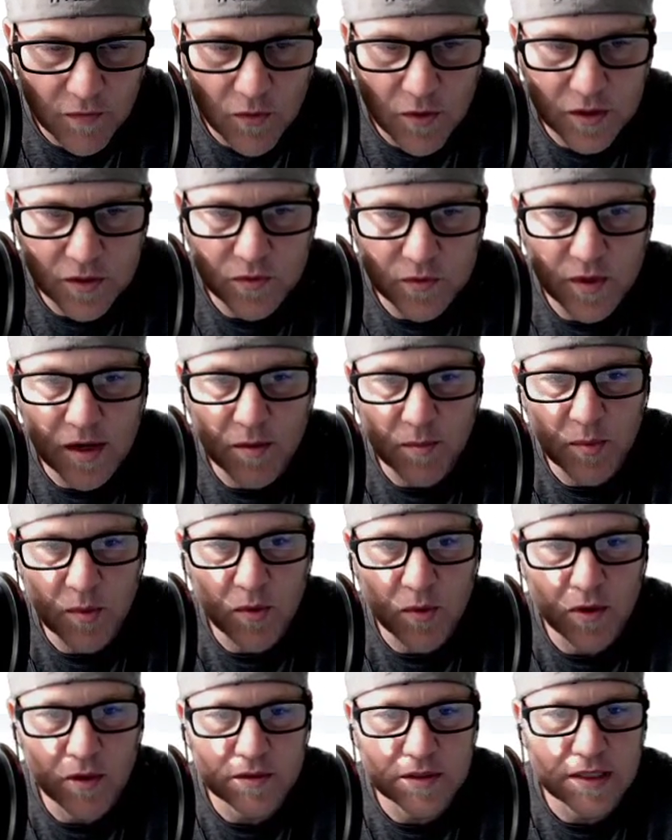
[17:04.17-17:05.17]
4-inch round
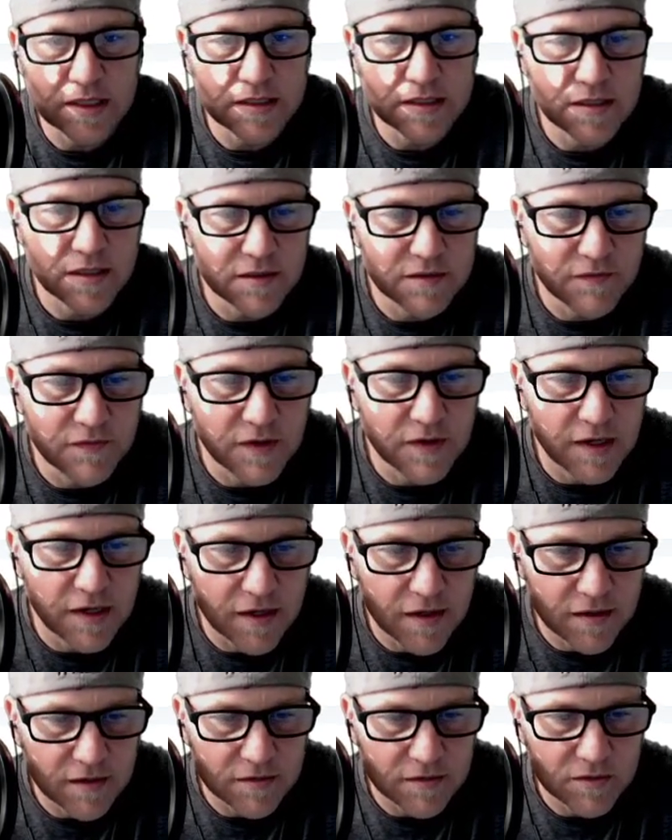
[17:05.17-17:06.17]
port, 6-inch
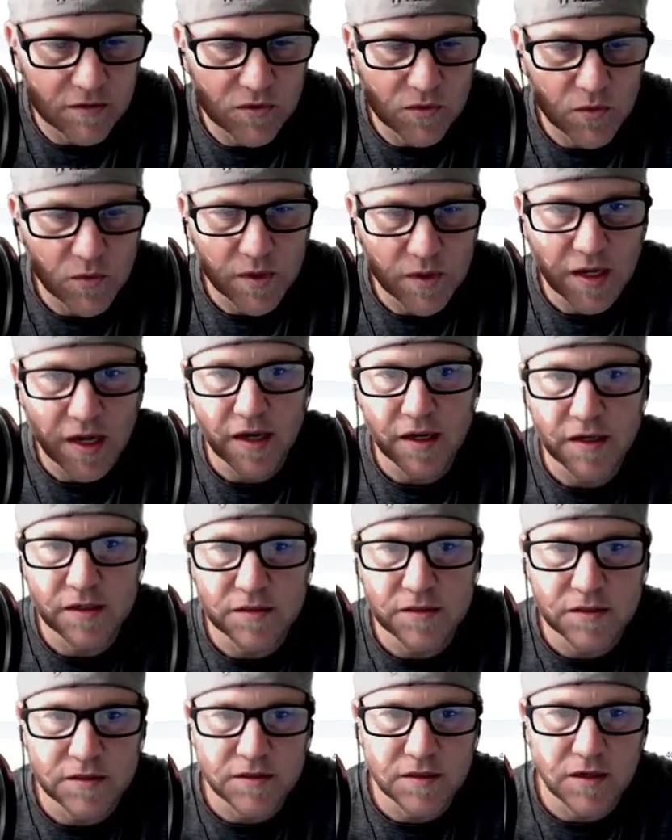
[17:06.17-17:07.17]
flares, 28
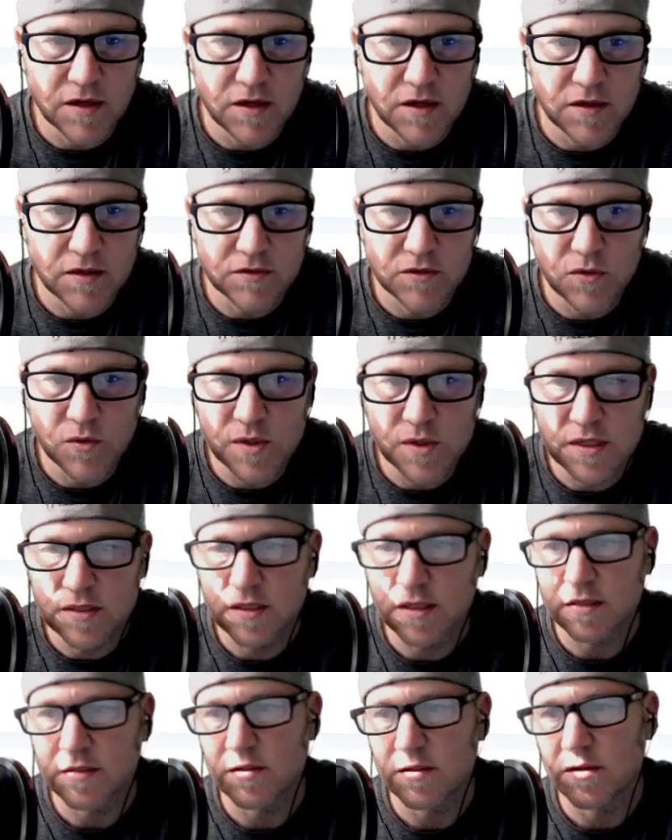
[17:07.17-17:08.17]
inches long,
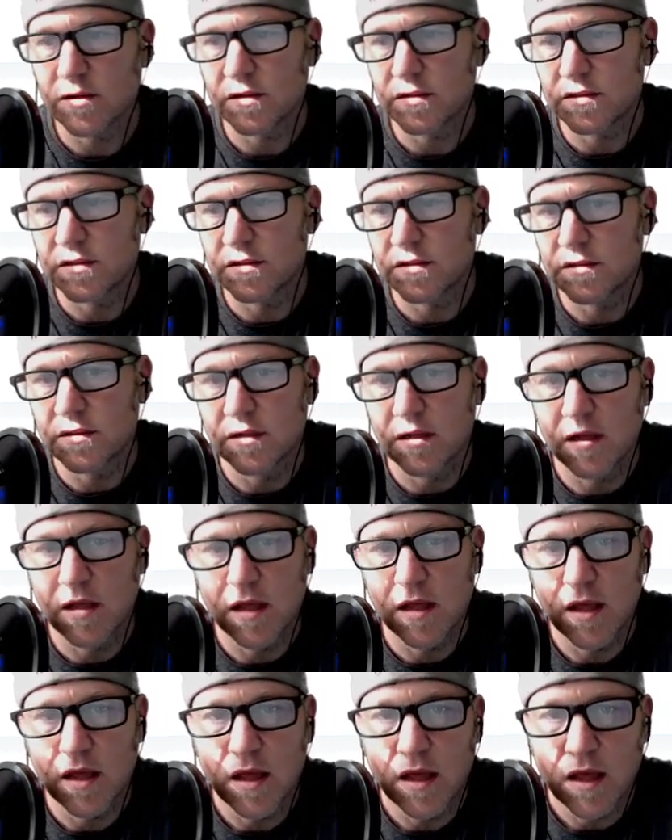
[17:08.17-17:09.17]
26 hertz,
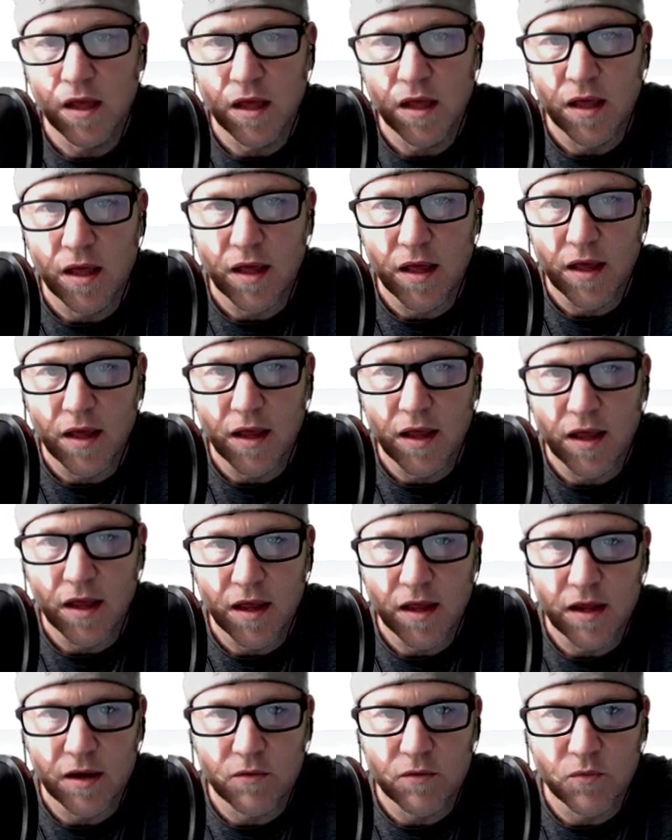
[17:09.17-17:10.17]

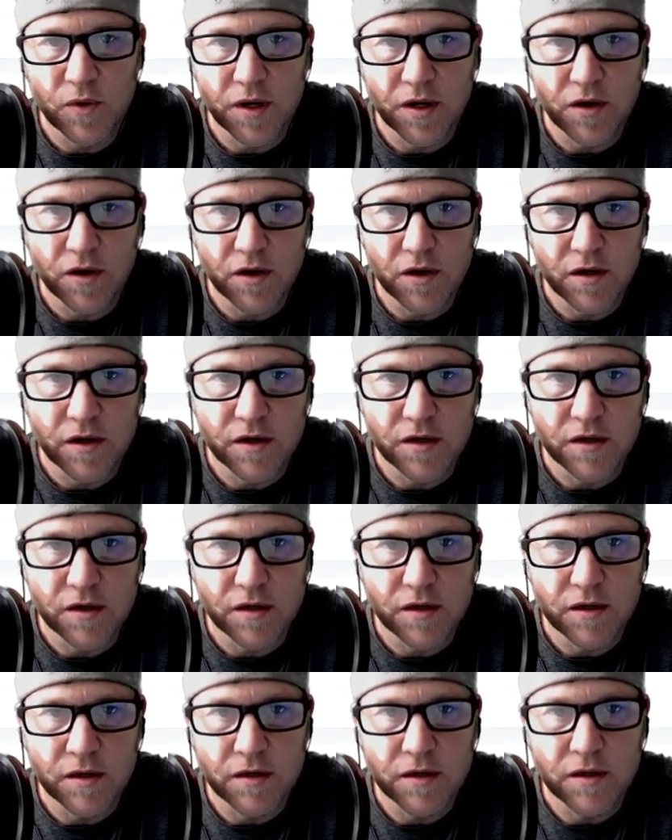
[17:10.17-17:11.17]
and we're
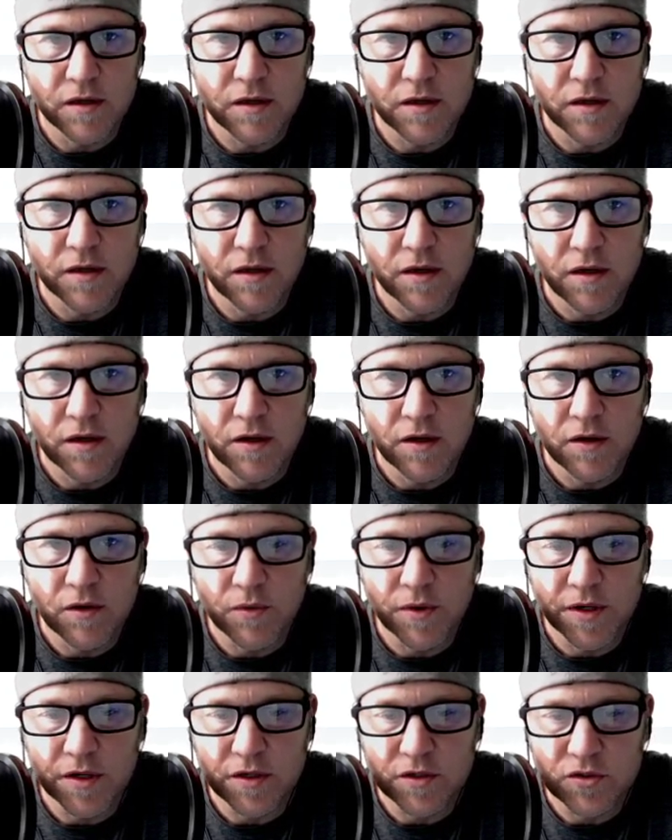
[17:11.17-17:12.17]
gonna
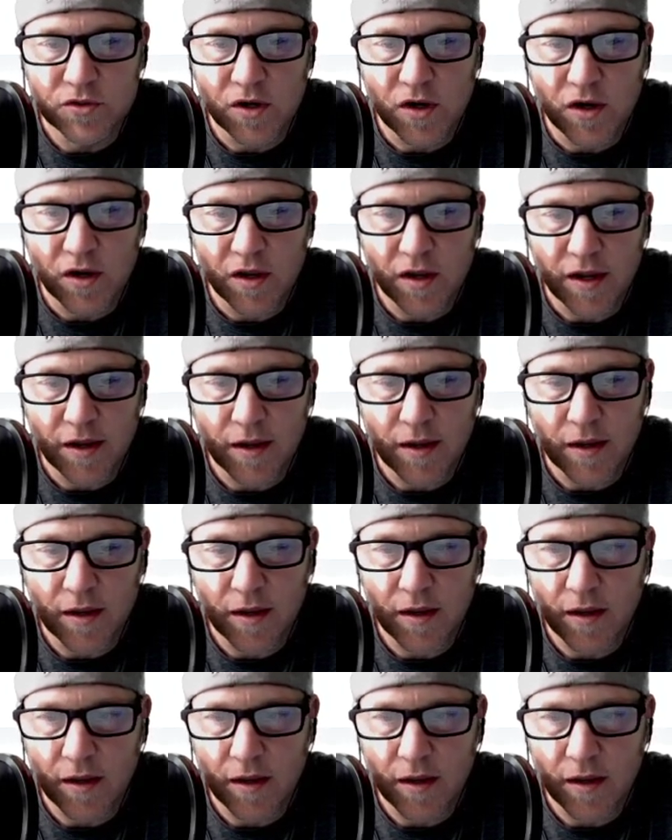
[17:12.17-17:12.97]
draw that.